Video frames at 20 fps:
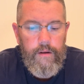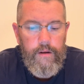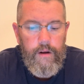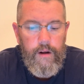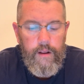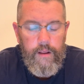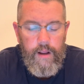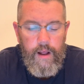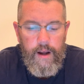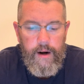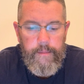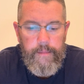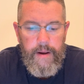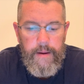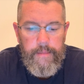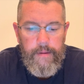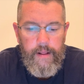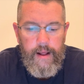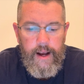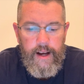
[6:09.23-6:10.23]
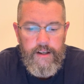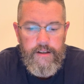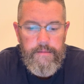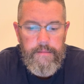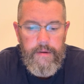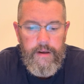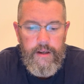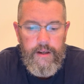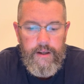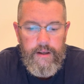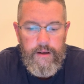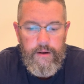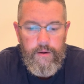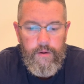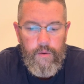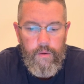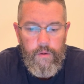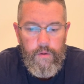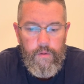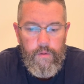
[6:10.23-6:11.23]
A lot of people ask
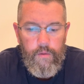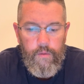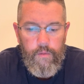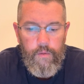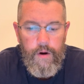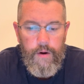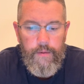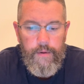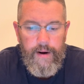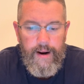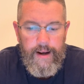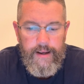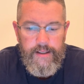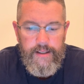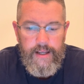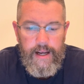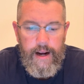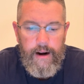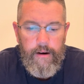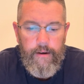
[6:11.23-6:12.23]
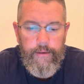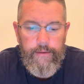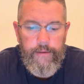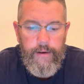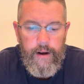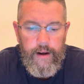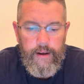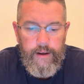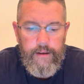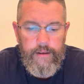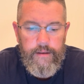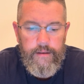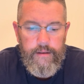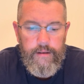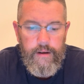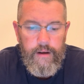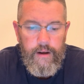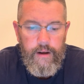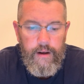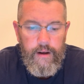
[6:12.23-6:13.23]
me, what would I sacrifice
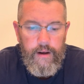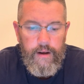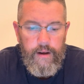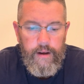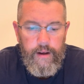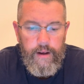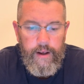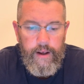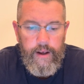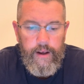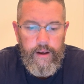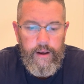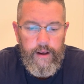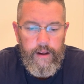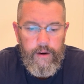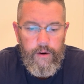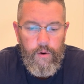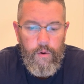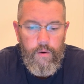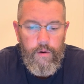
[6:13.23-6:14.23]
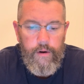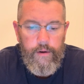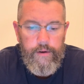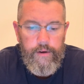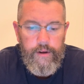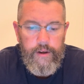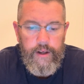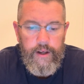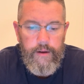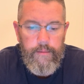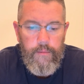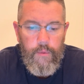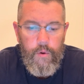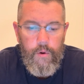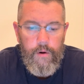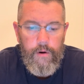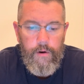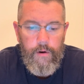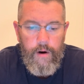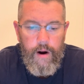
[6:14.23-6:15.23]
in order to get
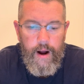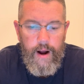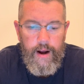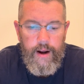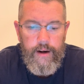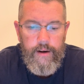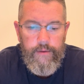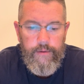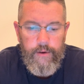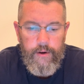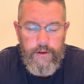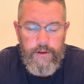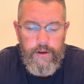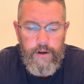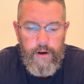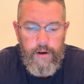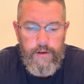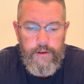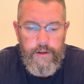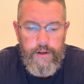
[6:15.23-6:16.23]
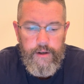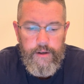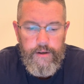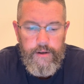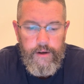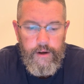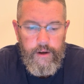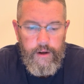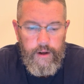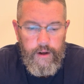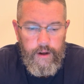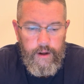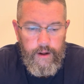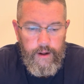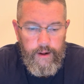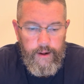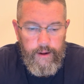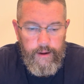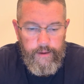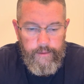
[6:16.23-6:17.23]
more grind for sausage?
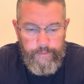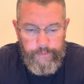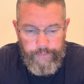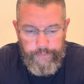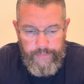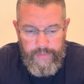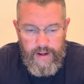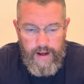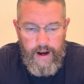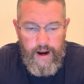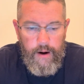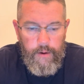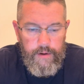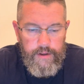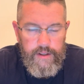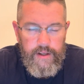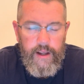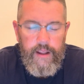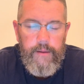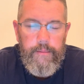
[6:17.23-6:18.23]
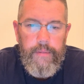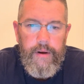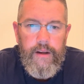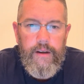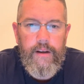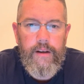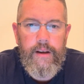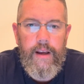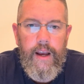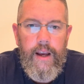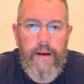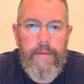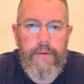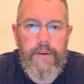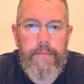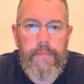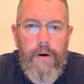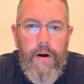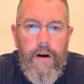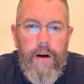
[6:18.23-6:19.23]
I would say the picnic ham is
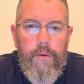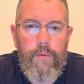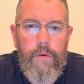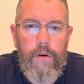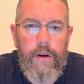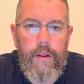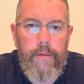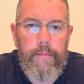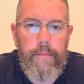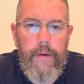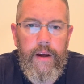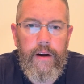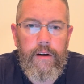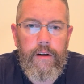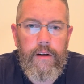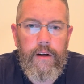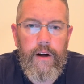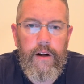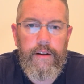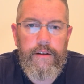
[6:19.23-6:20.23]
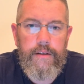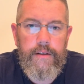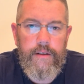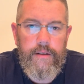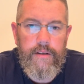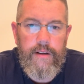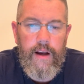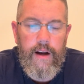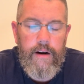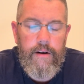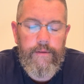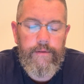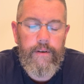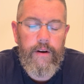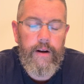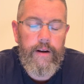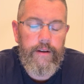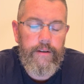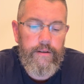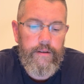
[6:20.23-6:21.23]
probably one of the better cuts to
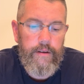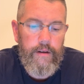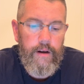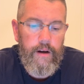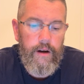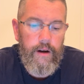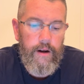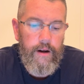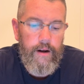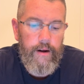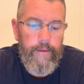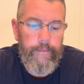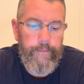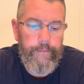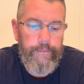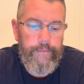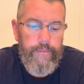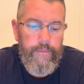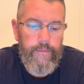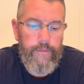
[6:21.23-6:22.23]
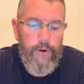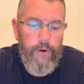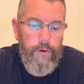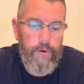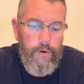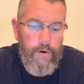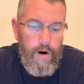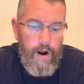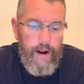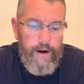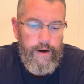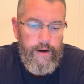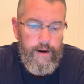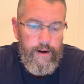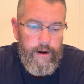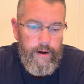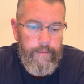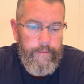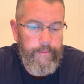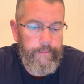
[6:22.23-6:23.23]
sacrifice to grind it
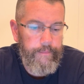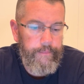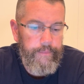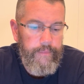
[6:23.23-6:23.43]
up.